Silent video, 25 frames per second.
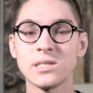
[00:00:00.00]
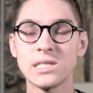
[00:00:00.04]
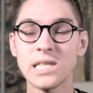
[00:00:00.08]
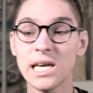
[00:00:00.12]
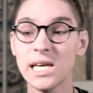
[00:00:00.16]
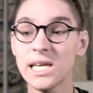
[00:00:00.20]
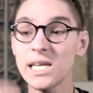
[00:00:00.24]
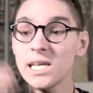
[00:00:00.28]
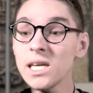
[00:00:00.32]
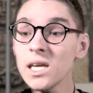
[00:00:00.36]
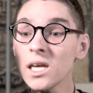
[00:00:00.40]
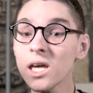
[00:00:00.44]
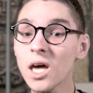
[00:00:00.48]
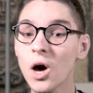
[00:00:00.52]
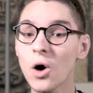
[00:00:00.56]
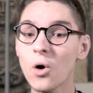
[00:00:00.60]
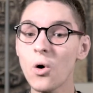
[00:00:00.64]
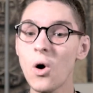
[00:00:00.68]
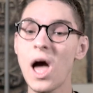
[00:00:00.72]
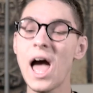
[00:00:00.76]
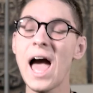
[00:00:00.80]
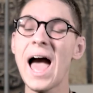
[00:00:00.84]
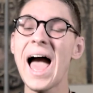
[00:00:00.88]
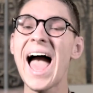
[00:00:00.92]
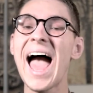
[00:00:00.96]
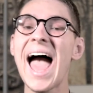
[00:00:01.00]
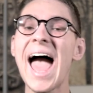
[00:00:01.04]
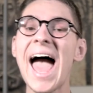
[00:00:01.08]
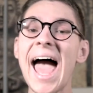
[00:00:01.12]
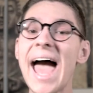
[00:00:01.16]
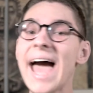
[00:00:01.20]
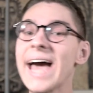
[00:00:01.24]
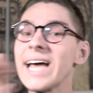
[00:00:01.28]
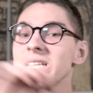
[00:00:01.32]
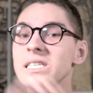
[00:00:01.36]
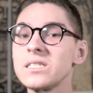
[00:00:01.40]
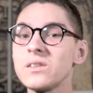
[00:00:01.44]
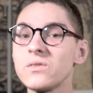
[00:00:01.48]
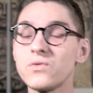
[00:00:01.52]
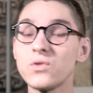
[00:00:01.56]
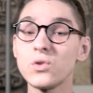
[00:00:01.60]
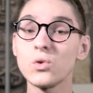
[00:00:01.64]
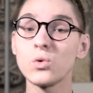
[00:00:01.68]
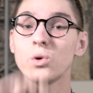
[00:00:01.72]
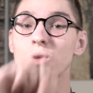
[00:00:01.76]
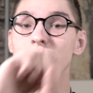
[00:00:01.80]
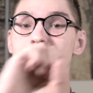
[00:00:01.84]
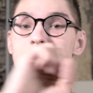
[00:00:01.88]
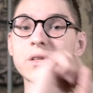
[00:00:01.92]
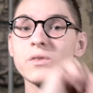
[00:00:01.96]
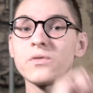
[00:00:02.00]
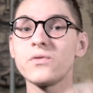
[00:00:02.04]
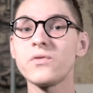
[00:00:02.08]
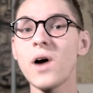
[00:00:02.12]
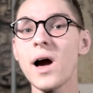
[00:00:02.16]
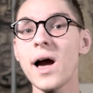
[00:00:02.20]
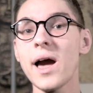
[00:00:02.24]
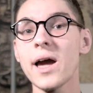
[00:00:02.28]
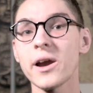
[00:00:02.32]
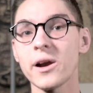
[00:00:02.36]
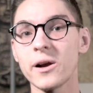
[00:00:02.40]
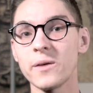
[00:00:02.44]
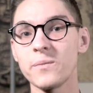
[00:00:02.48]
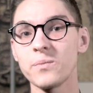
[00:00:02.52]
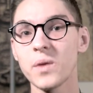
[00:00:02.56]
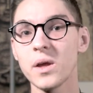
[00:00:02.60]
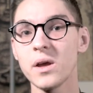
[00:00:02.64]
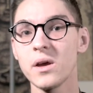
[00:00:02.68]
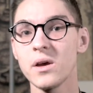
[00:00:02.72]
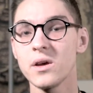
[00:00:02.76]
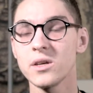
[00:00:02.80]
The ego adds fuel to the fire.